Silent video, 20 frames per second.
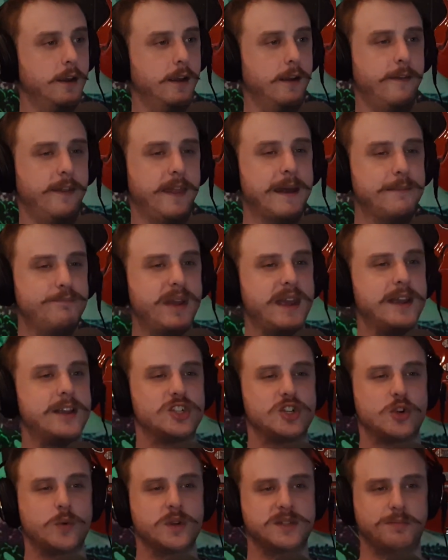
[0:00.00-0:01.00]
that
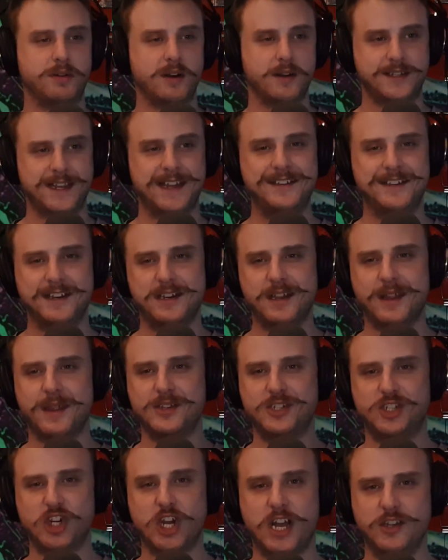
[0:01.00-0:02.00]
picture was presented to the
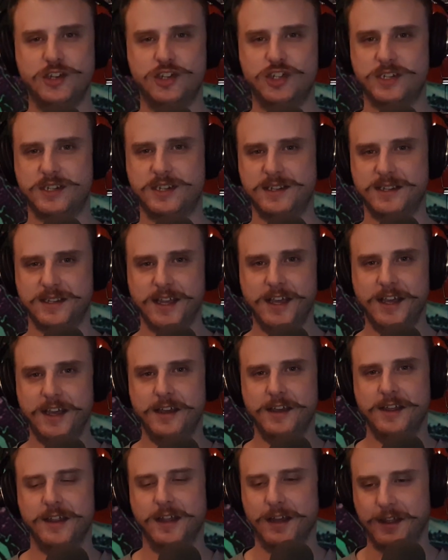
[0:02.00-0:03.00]
judge.
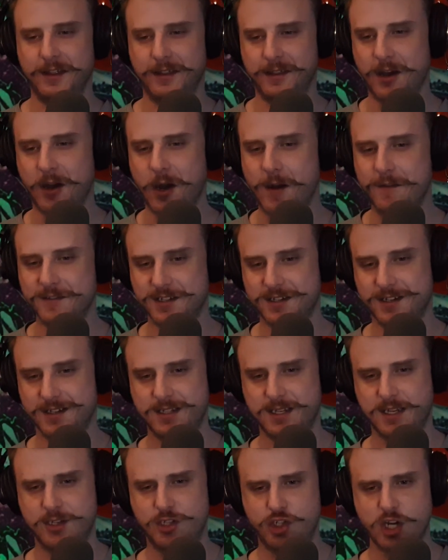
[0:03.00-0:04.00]
The officer
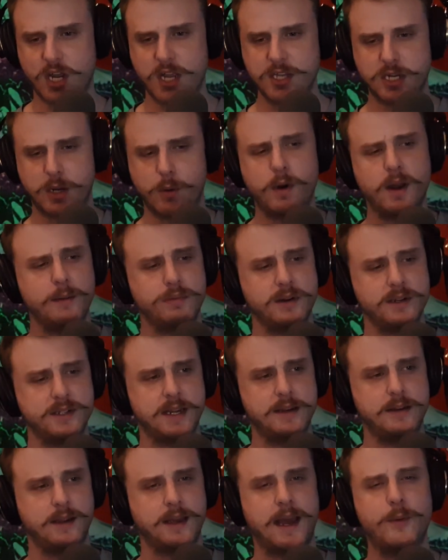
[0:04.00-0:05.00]
said, "Judge, I went
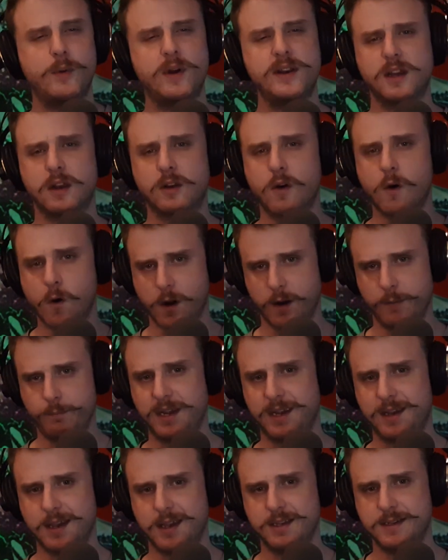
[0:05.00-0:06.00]
to court
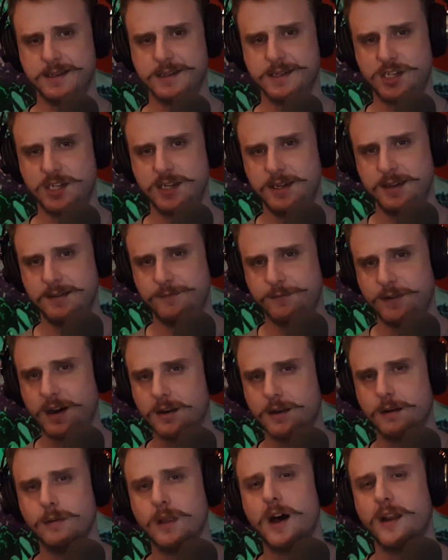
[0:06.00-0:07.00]
because she
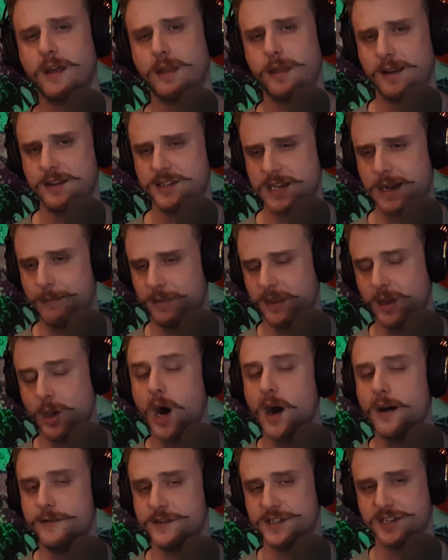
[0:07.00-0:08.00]
fucked a lot of things up, the
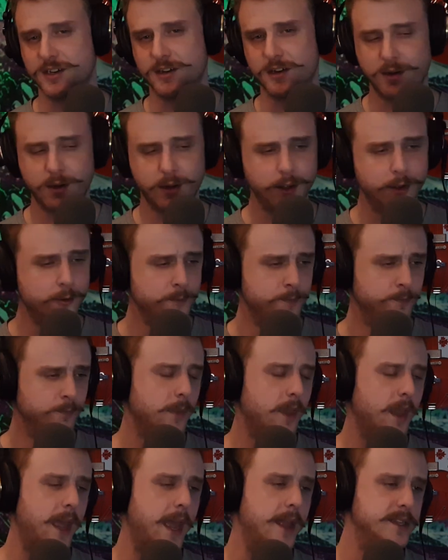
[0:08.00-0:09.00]
officer."
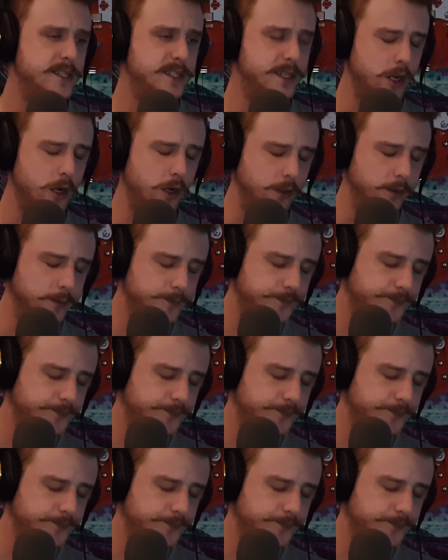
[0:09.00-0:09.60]
And so